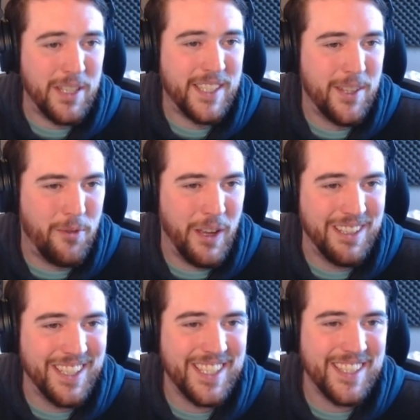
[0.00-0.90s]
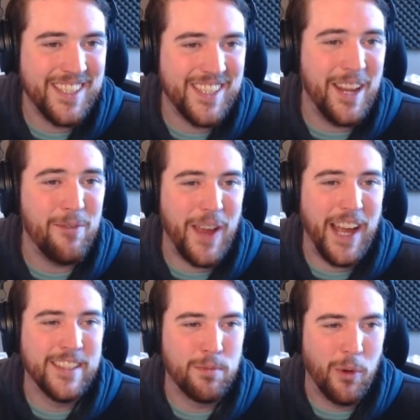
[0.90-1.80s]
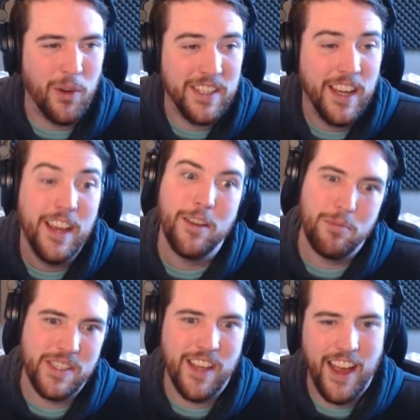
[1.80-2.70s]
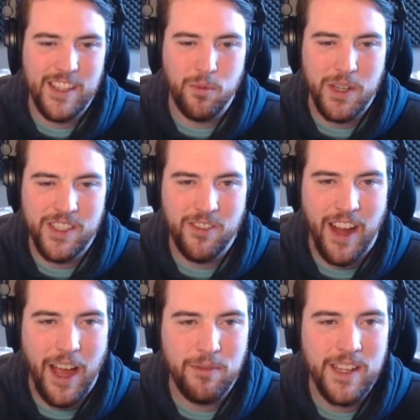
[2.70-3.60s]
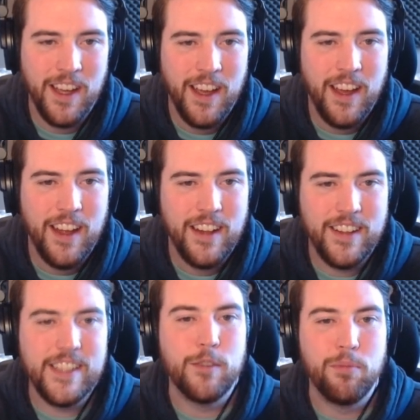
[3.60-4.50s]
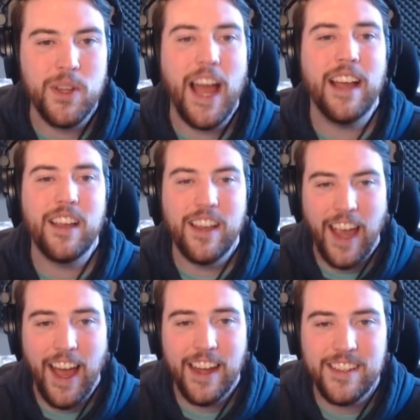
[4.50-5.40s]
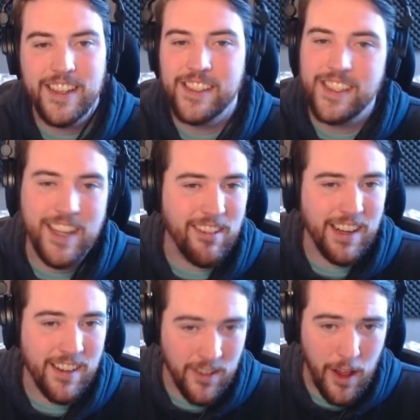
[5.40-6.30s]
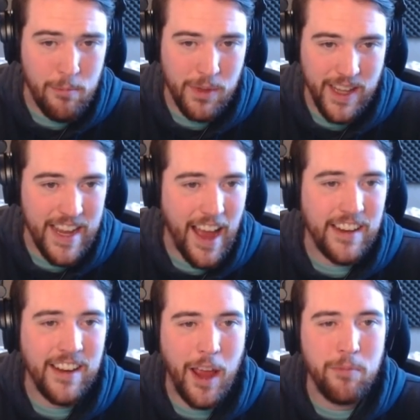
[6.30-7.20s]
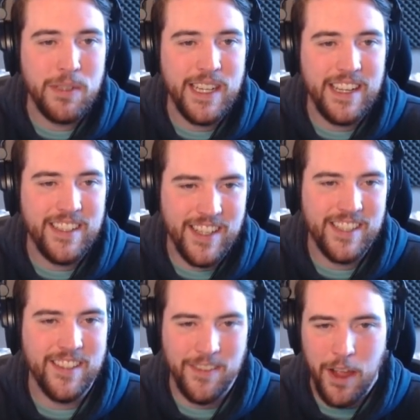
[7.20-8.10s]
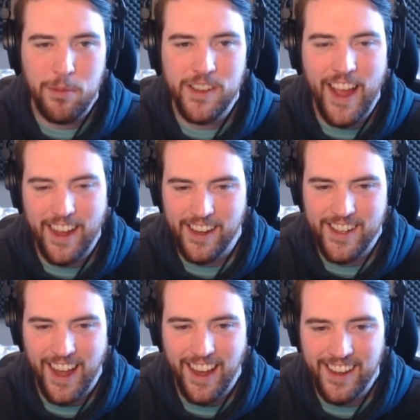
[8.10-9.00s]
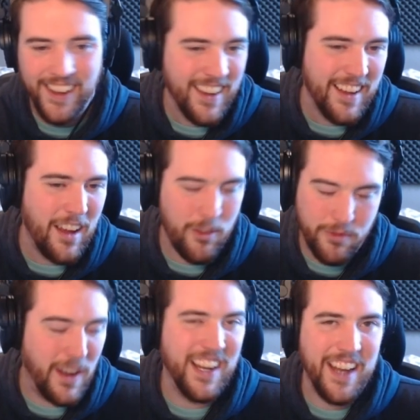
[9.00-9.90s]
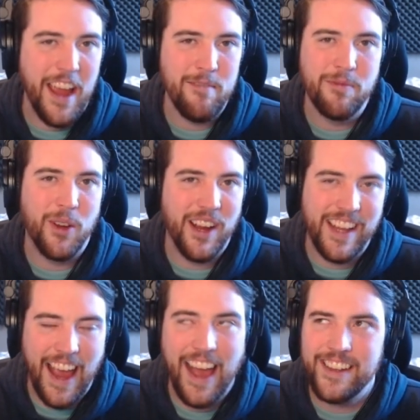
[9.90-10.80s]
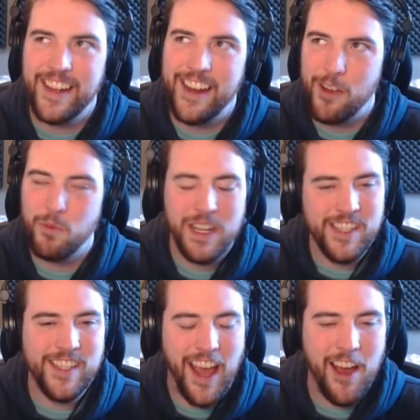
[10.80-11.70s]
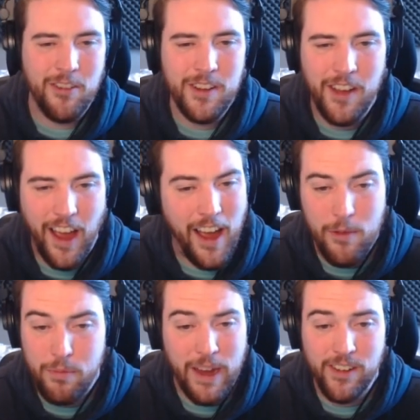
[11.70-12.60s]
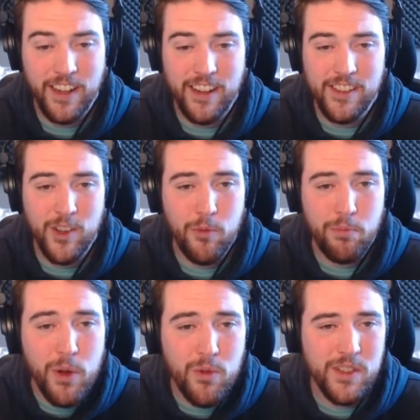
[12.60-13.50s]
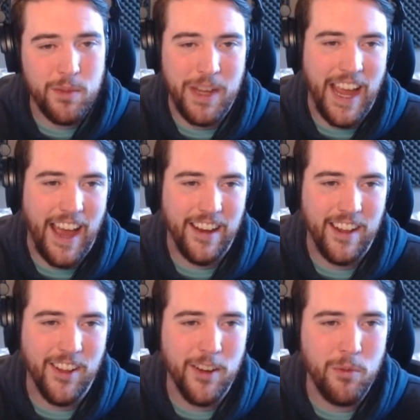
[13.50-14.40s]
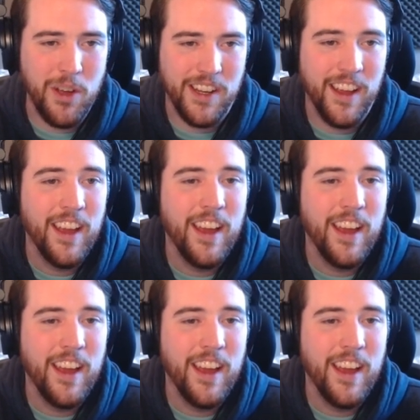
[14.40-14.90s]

was the village's chief export, besides witchcraft? This black cat is staring glumly at an empty dish labeled Hecate. Funny name for a cat in a witch town. apparently, there's no boon to be had. I thought it would